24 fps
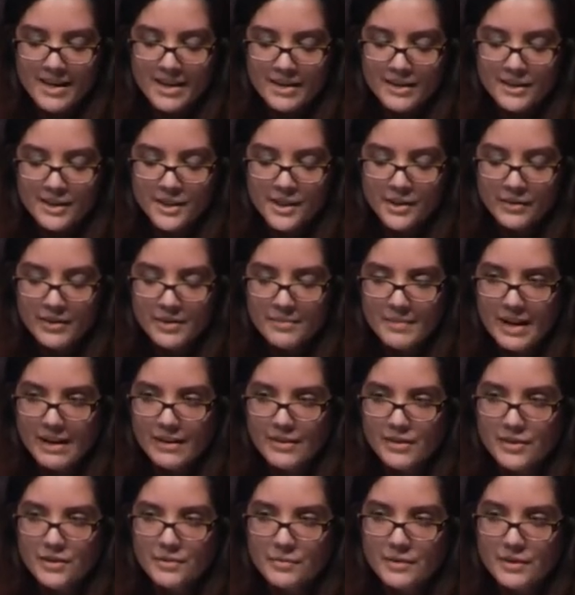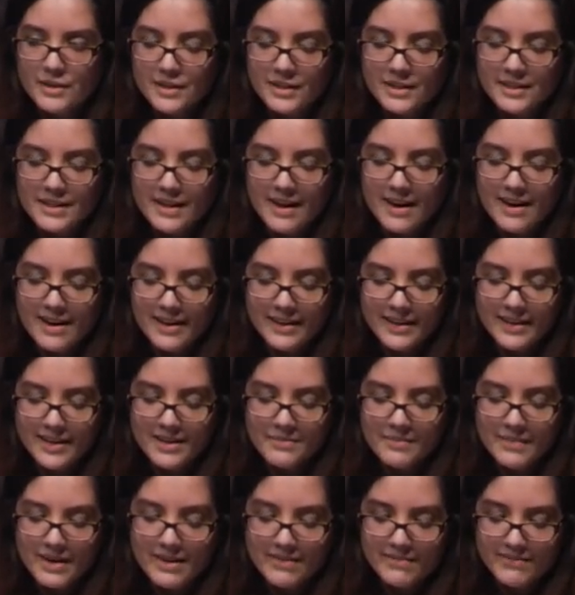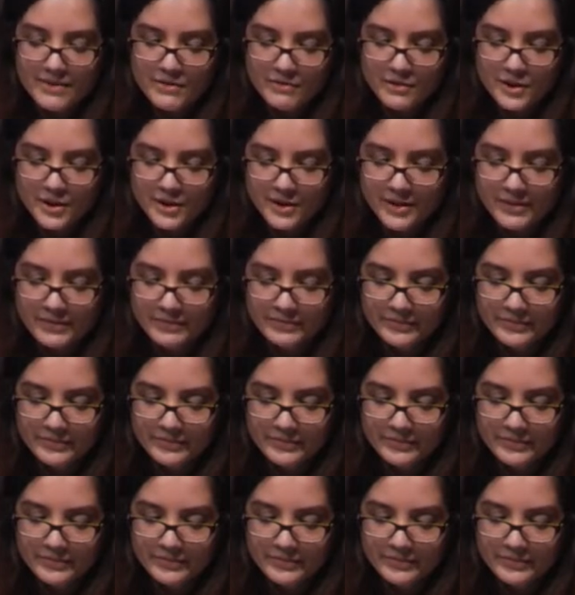Snowy mountains were just not in my future.